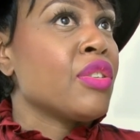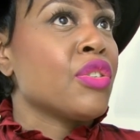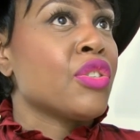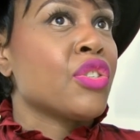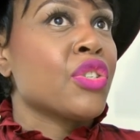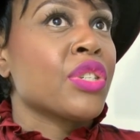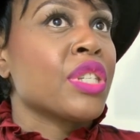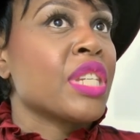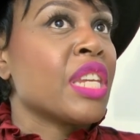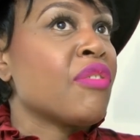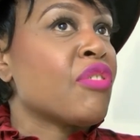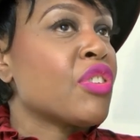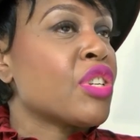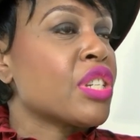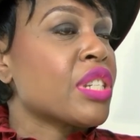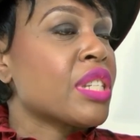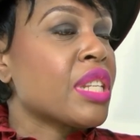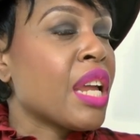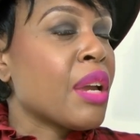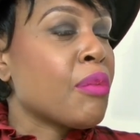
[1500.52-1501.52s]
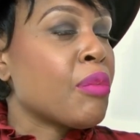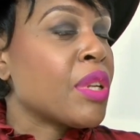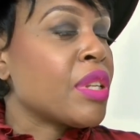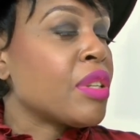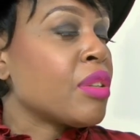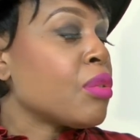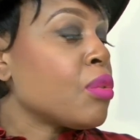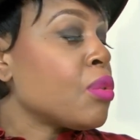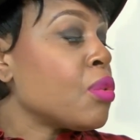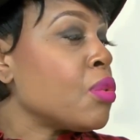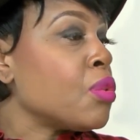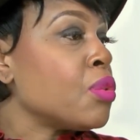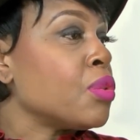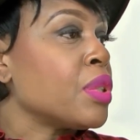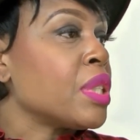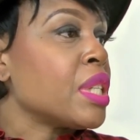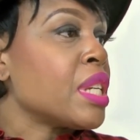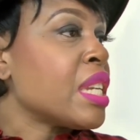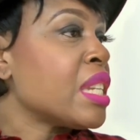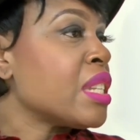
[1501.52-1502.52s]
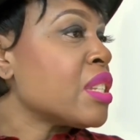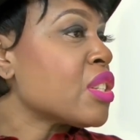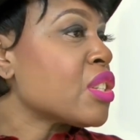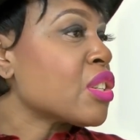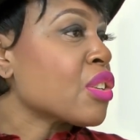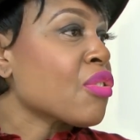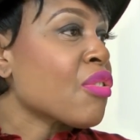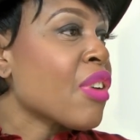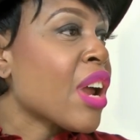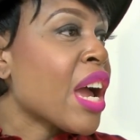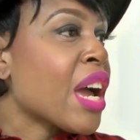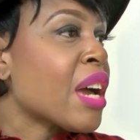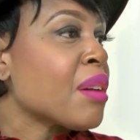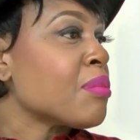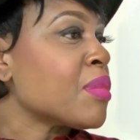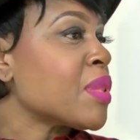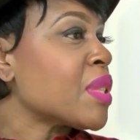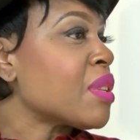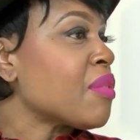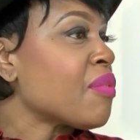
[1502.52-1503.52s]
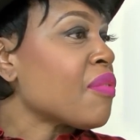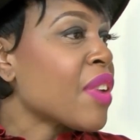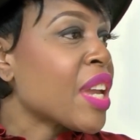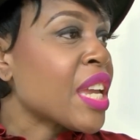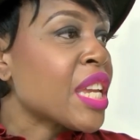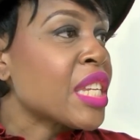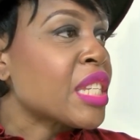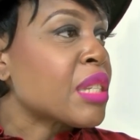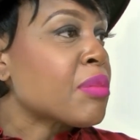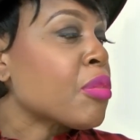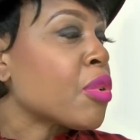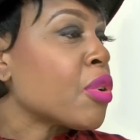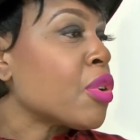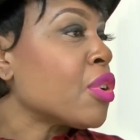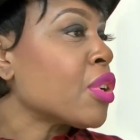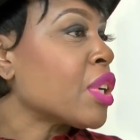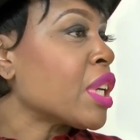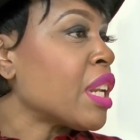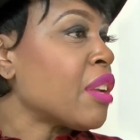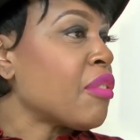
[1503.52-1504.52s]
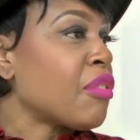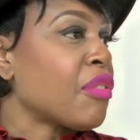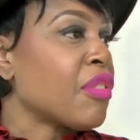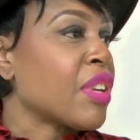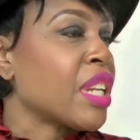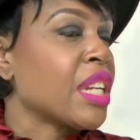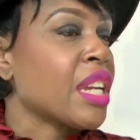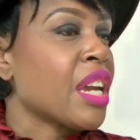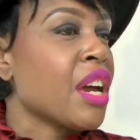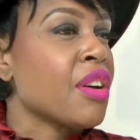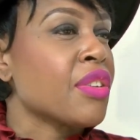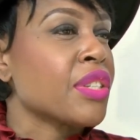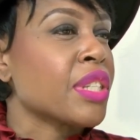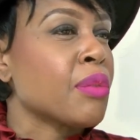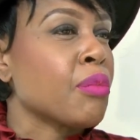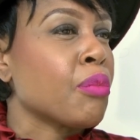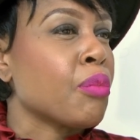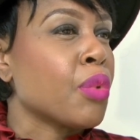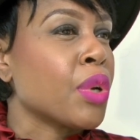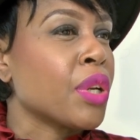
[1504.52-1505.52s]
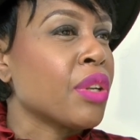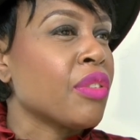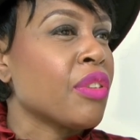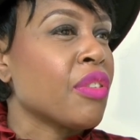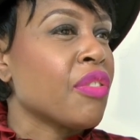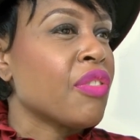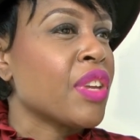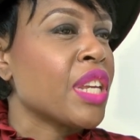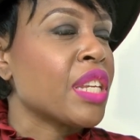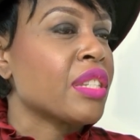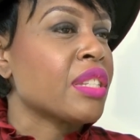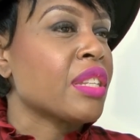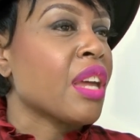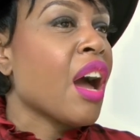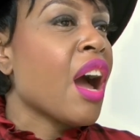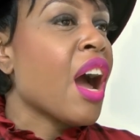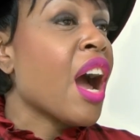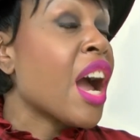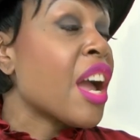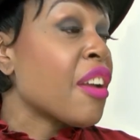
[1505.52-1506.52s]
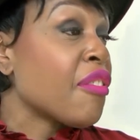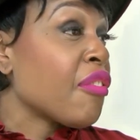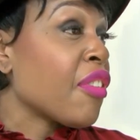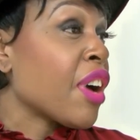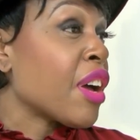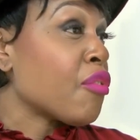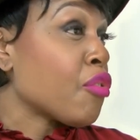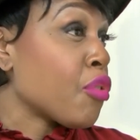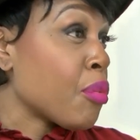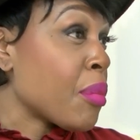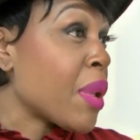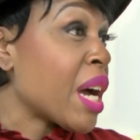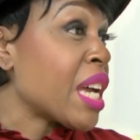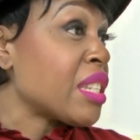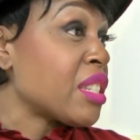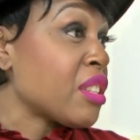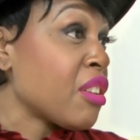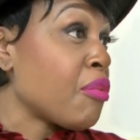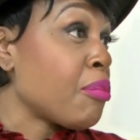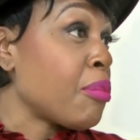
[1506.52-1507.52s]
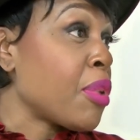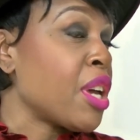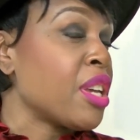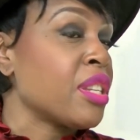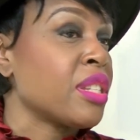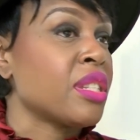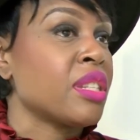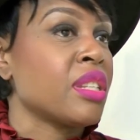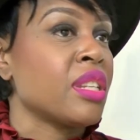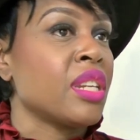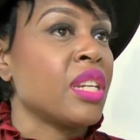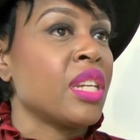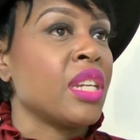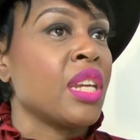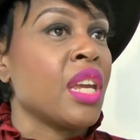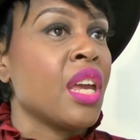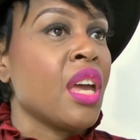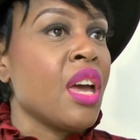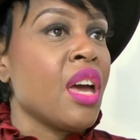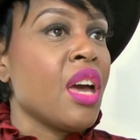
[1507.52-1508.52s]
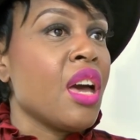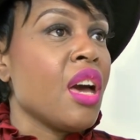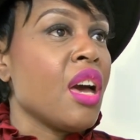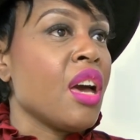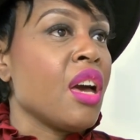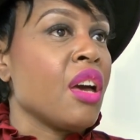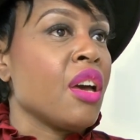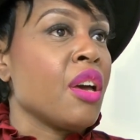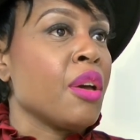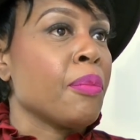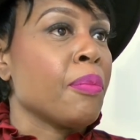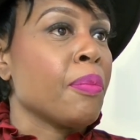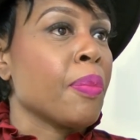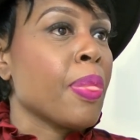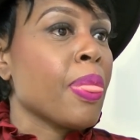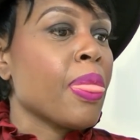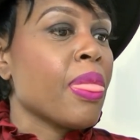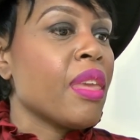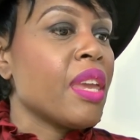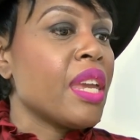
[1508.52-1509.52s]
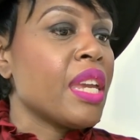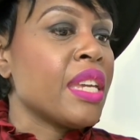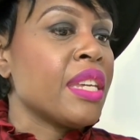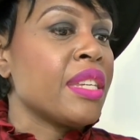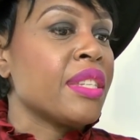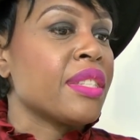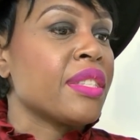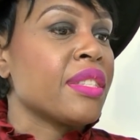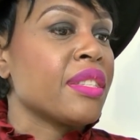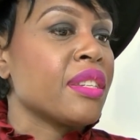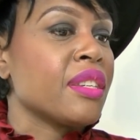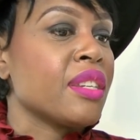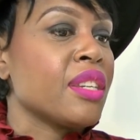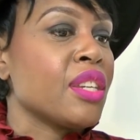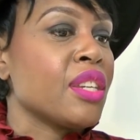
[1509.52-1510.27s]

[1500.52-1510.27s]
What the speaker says: just like with all the Instagrams, the Facebook and everything else. And one of the things that I find for myself personally is